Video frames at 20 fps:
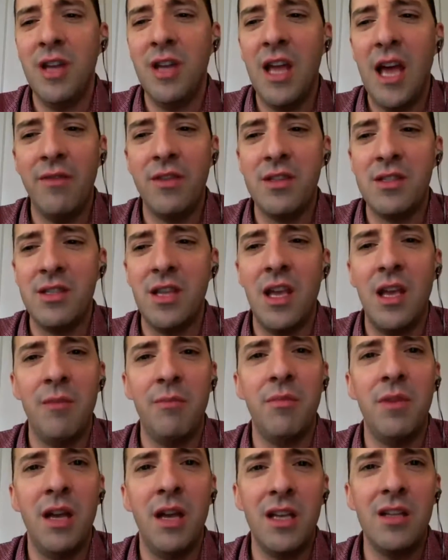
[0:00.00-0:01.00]
have the
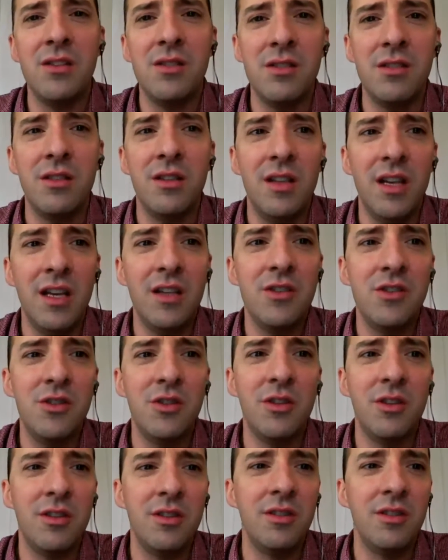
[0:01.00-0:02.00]
same. I guess. I guess
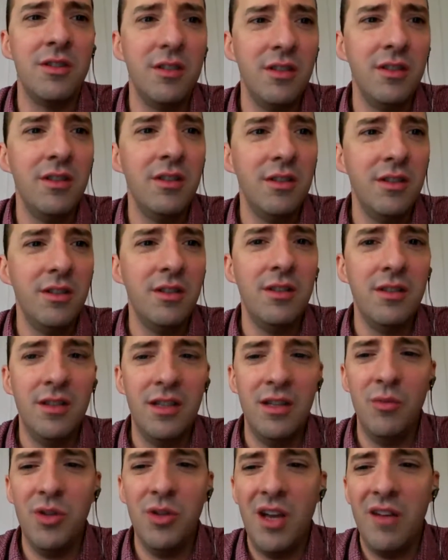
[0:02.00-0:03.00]
you could.
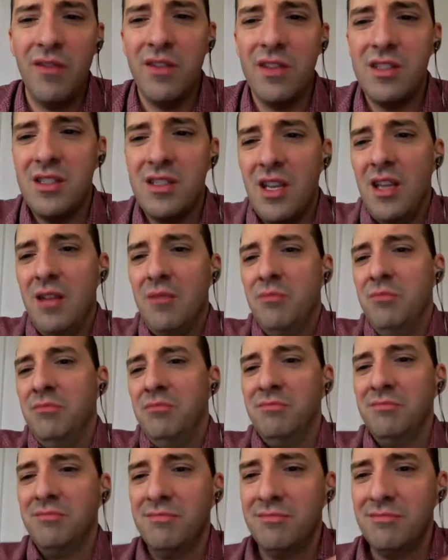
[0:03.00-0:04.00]
It wouldn't have the
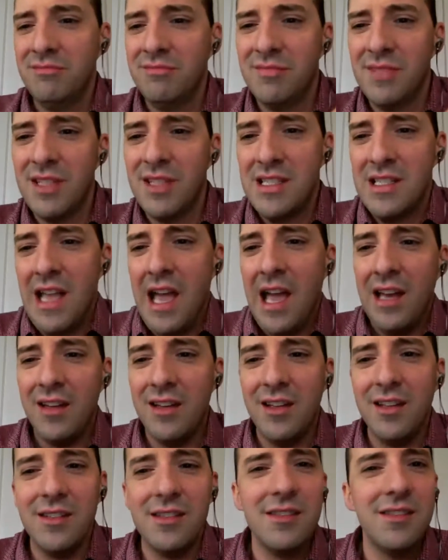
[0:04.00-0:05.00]
same
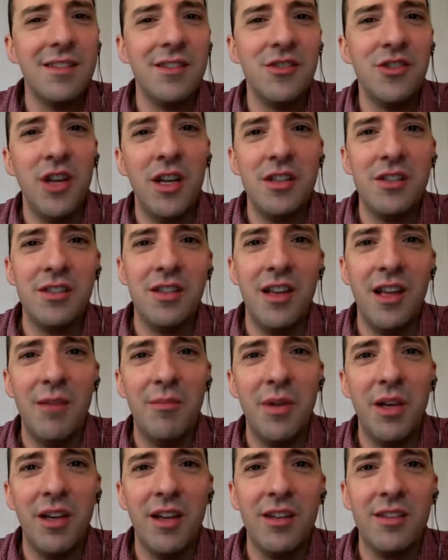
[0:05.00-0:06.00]
sadness to change the
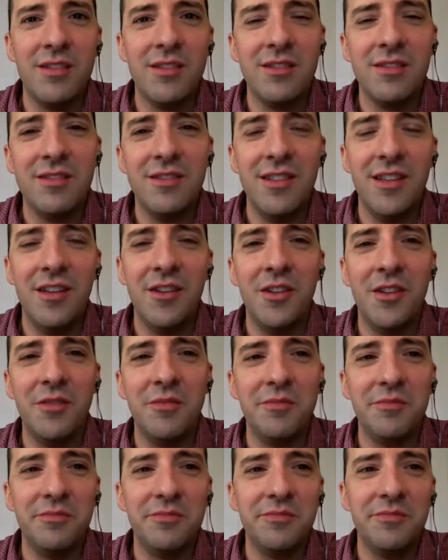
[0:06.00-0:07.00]
name. I guess. I don't
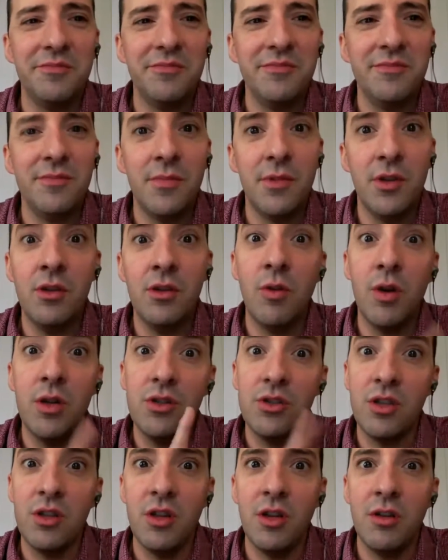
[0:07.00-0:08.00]
know. Hmm. Good
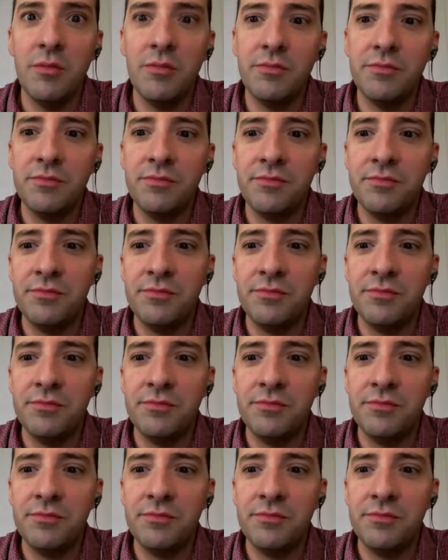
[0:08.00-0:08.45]
question though.